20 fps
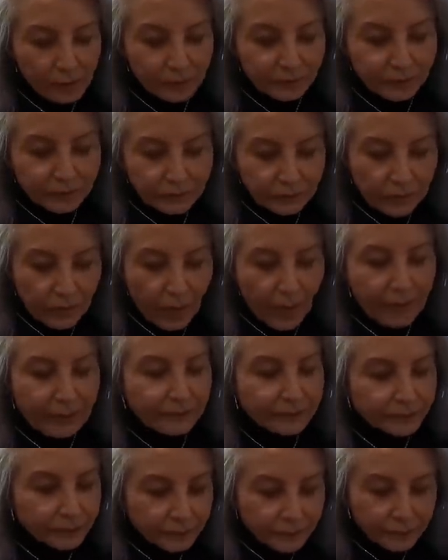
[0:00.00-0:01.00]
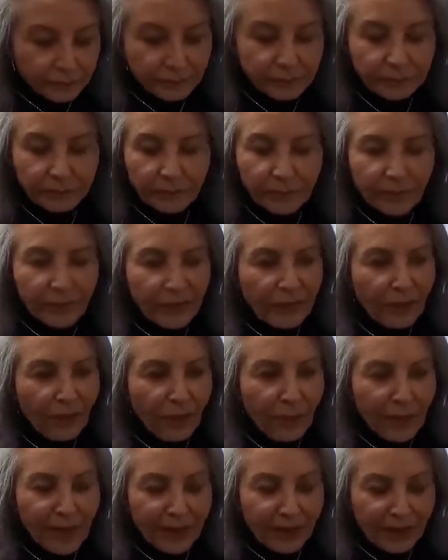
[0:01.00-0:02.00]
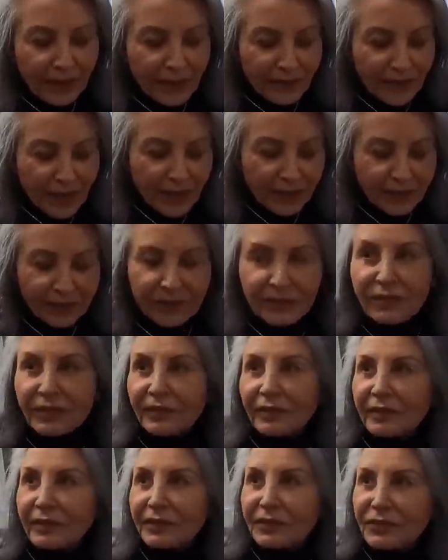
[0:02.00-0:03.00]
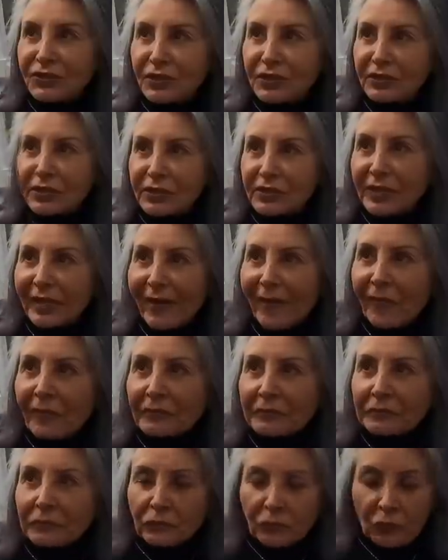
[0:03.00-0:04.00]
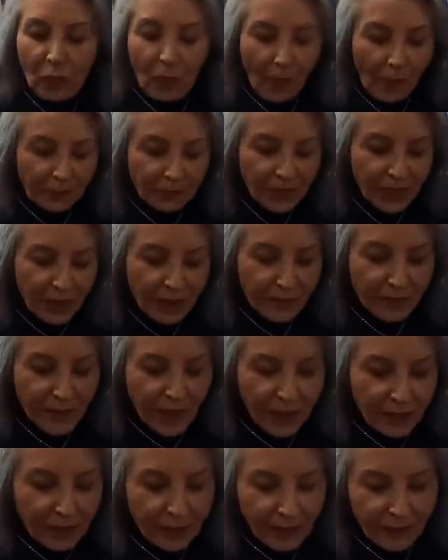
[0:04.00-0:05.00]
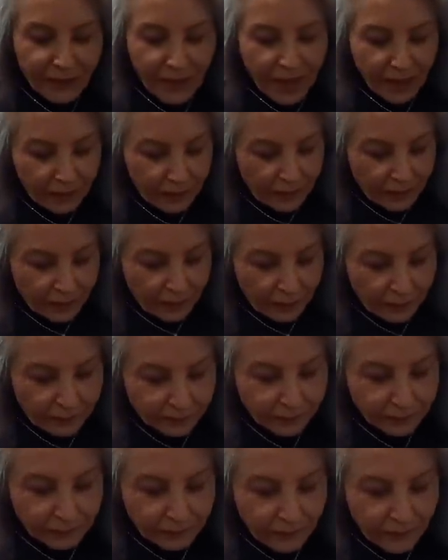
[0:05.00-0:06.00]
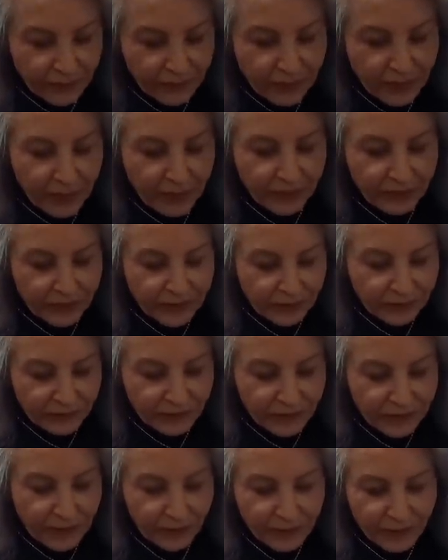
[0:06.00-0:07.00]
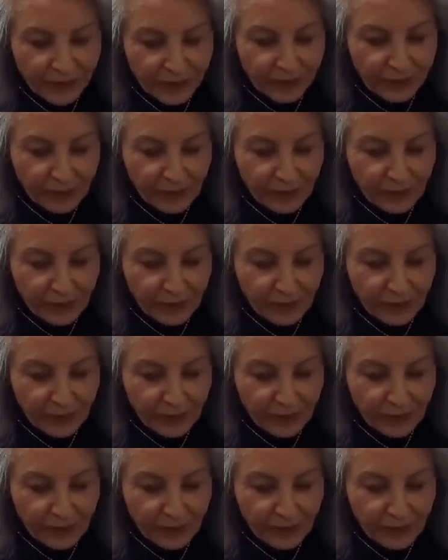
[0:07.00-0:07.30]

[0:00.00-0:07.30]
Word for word: Fresh flavors. Oh my God, that is delicious. Delicious, huh? Yeah, I love that little taste of something.